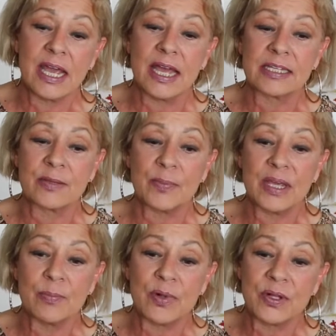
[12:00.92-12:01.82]
as a
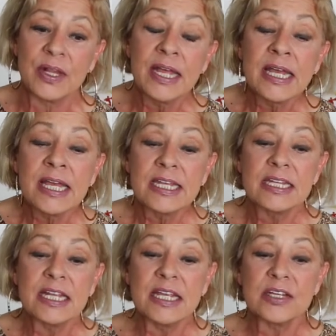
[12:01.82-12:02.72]
people
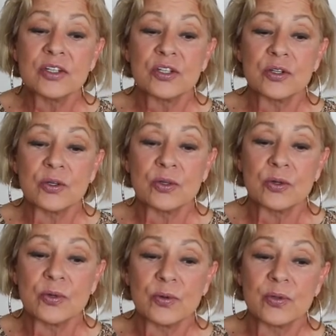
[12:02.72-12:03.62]
need
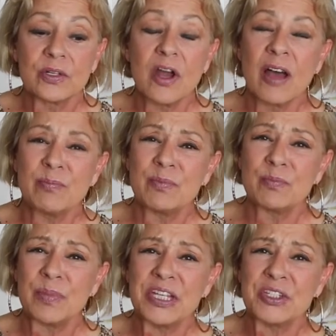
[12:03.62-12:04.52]
to
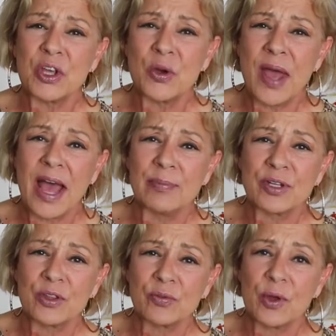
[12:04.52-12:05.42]
not be so apt
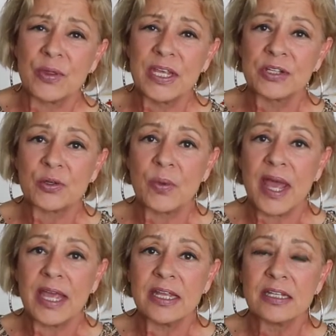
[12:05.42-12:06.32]
to throw things
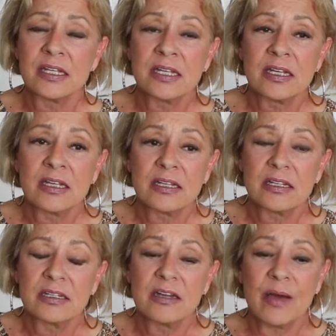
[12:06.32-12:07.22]
away,
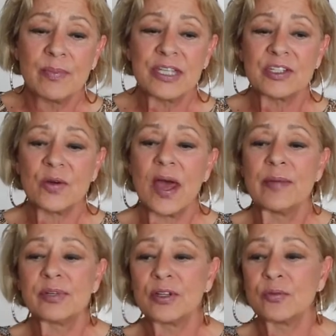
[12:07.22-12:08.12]
not be so
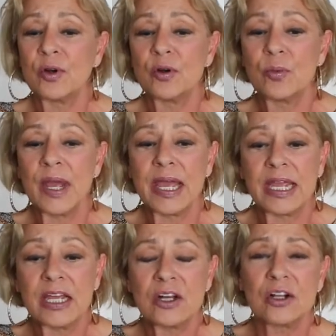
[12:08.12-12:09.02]
apt to throw
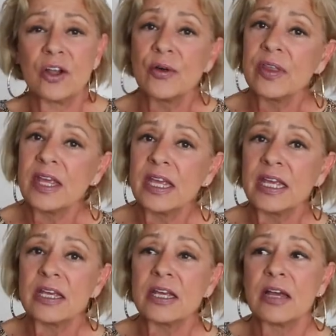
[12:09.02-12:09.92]
away
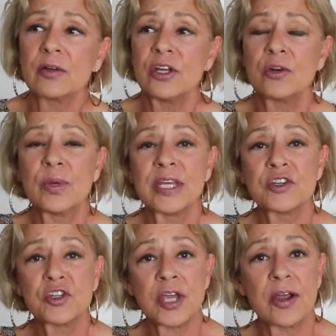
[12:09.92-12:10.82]
clothing. You know, we can
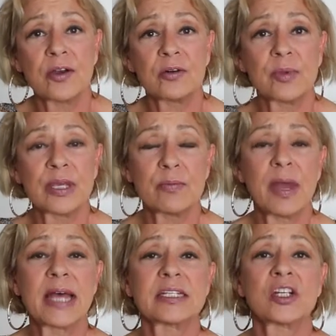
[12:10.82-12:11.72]
share it, we can
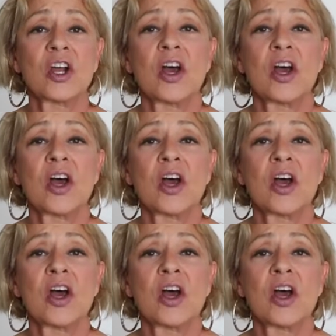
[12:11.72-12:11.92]
pass it on.